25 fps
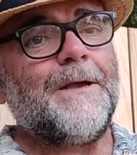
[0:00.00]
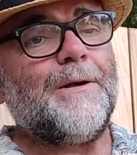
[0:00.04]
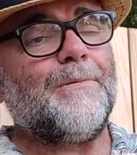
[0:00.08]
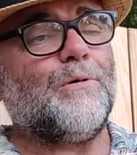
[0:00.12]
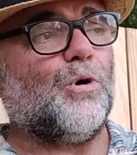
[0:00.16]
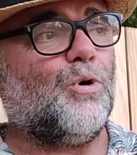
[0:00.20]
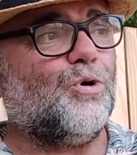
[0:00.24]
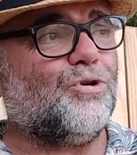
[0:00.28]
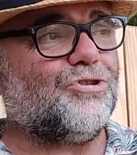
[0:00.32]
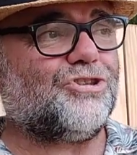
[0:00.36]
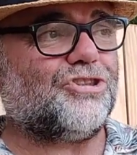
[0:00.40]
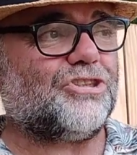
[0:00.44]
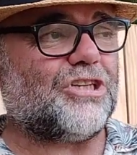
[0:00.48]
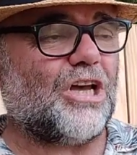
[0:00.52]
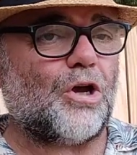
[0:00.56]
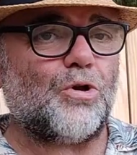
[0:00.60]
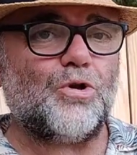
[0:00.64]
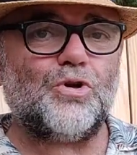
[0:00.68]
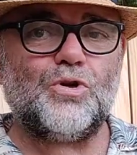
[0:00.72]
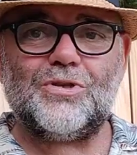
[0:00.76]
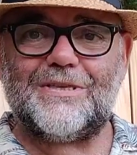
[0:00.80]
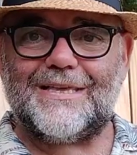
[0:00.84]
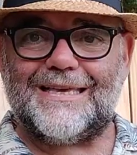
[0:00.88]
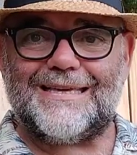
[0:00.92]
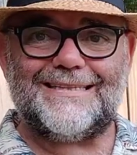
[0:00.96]
But also,
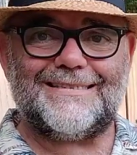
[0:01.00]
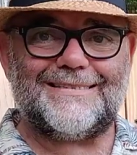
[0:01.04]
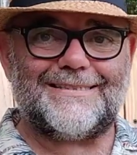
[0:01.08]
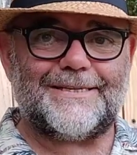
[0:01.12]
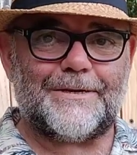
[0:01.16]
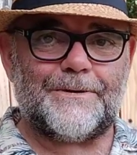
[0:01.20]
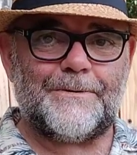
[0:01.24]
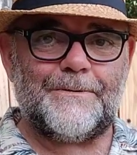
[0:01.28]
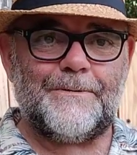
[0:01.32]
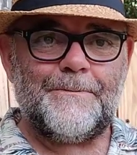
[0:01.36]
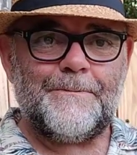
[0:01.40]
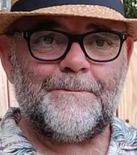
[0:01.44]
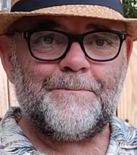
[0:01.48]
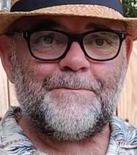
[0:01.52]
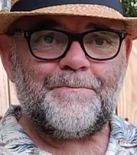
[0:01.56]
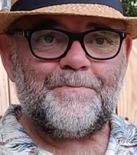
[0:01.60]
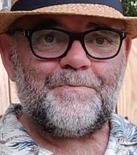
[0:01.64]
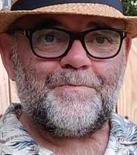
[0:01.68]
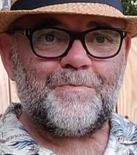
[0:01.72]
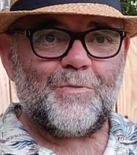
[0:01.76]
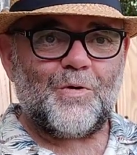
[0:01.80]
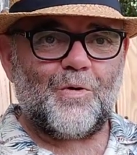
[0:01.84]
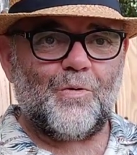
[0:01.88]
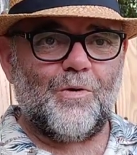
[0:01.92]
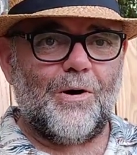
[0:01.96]
you need to,
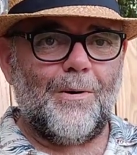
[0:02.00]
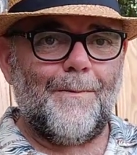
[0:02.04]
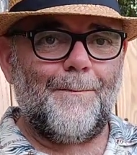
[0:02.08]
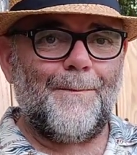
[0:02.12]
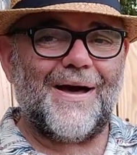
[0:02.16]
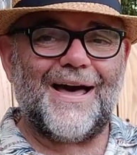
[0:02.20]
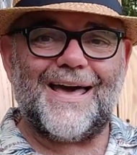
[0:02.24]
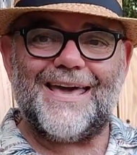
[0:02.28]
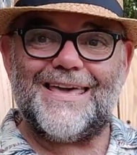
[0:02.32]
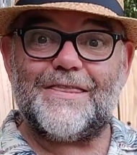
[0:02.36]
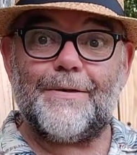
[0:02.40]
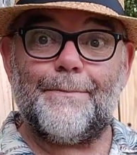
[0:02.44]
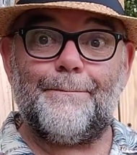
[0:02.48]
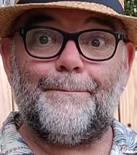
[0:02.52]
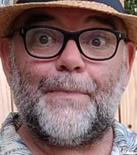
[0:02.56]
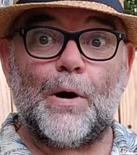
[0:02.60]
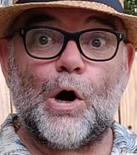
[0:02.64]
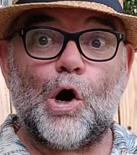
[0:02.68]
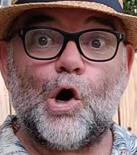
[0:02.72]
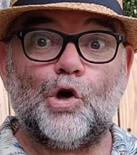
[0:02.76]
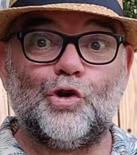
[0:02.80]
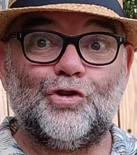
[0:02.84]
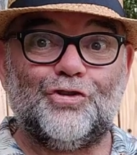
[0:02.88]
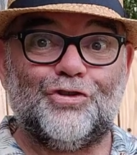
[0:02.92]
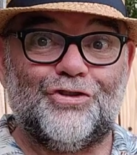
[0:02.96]
well, pay the
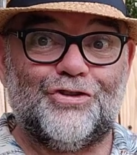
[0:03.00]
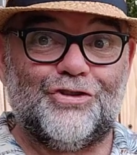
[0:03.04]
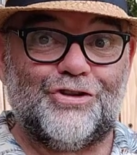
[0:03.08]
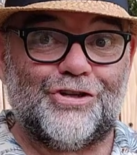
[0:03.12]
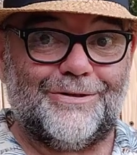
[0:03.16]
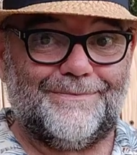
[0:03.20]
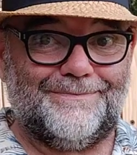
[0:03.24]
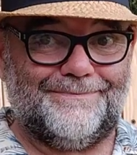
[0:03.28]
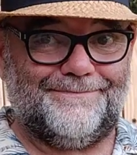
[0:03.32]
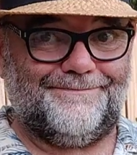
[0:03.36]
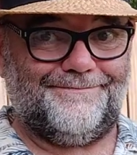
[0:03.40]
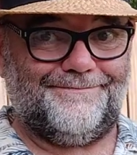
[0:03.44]
bond.